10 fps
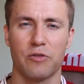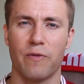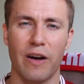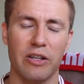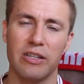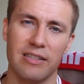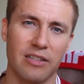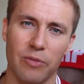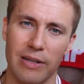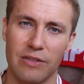very
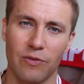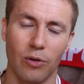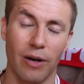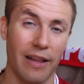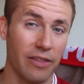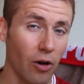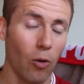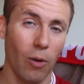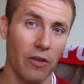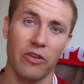disgraceful, and no
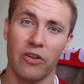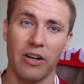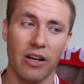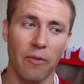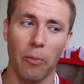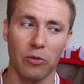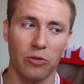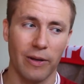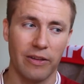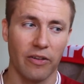wonder the Liverpool
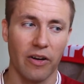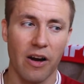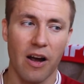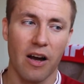Twitter